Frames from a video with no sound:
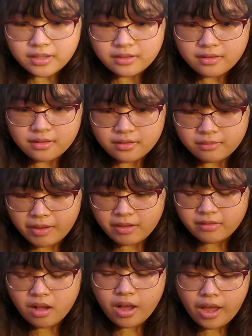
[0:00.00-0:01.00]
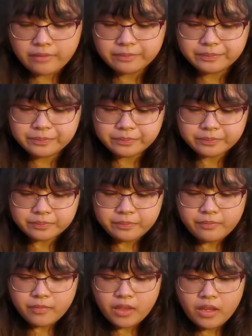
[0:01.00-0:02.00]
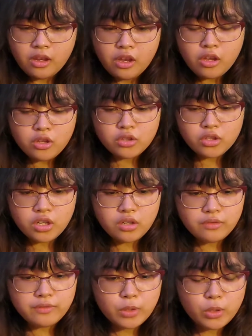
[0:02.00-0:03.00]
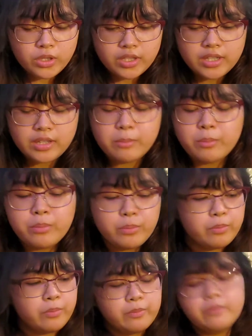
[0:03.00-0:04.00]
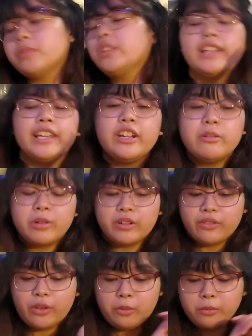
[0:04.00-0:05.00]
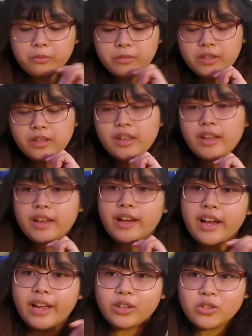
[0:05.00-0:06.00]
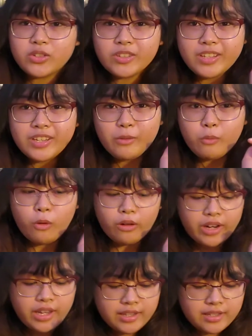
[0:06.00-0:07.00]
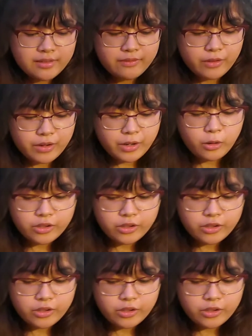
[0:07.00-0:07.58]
still smells. Okay. So for the glitter perfume. I actually wore it for the whole